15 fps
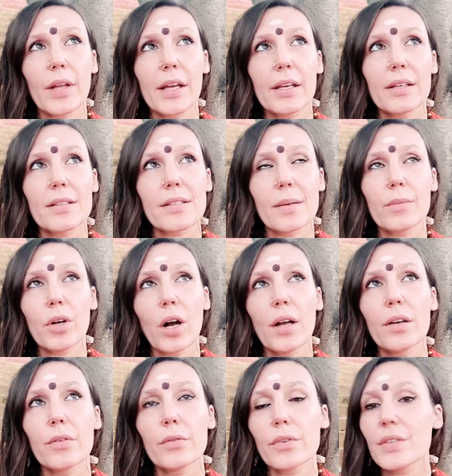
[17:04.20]
like some
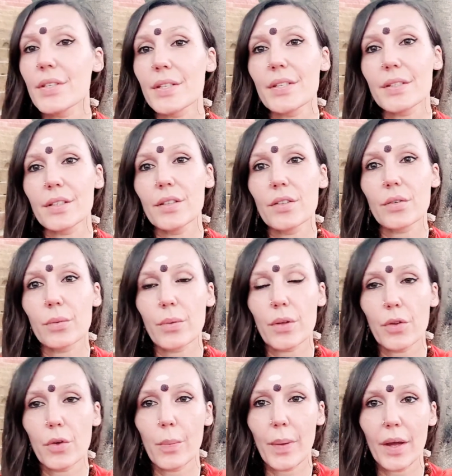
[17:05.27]
kind of resistance
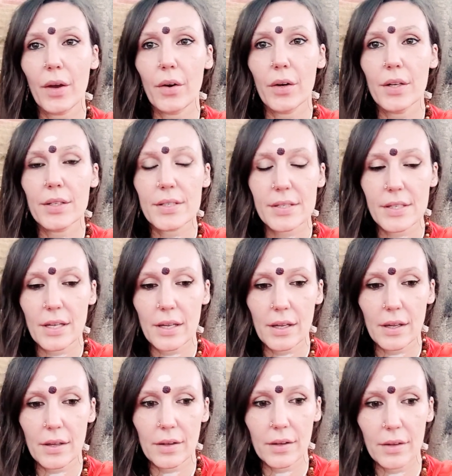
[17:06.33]
with your parents
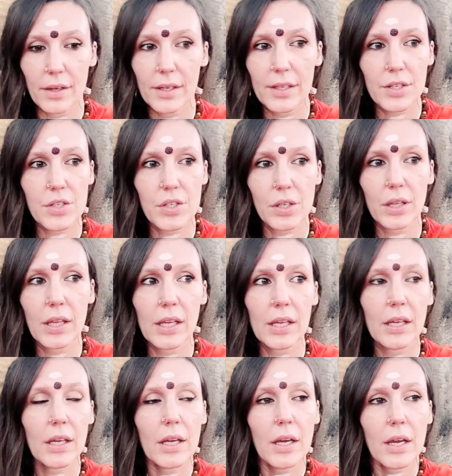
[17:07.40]

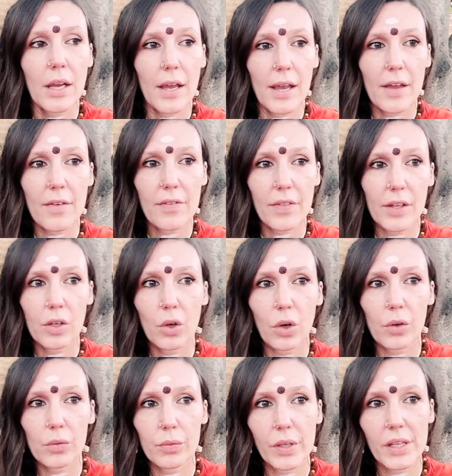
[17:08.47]
initially, if they're
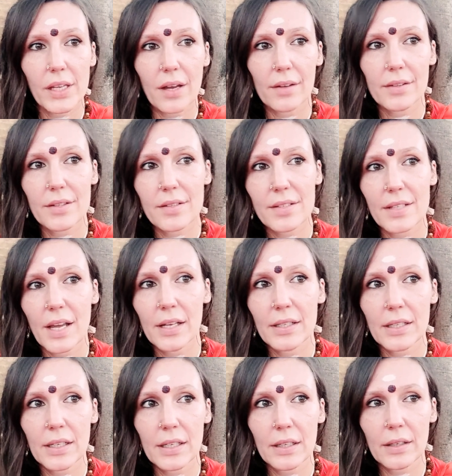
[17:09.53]
not really
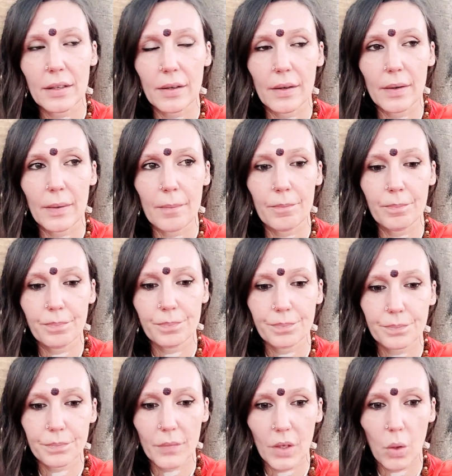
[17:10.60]
understanding
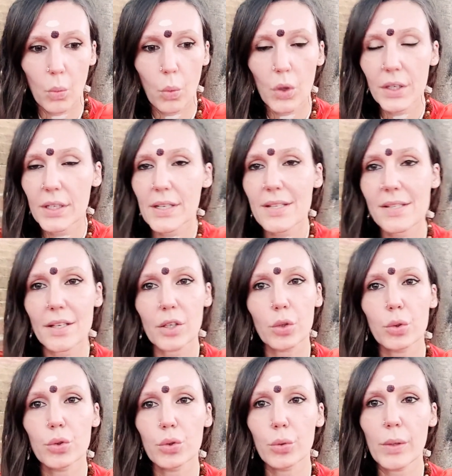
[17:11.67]
what it is that
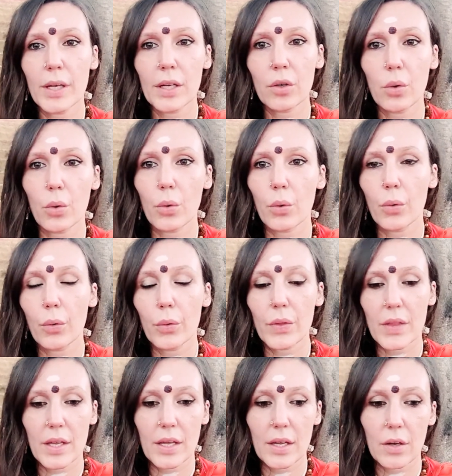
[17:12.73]
you're doing, or
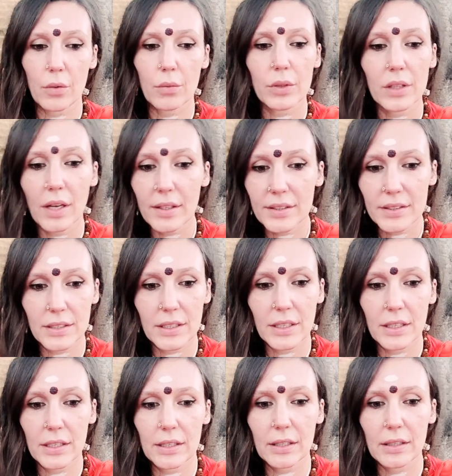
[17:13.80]
they're reluctant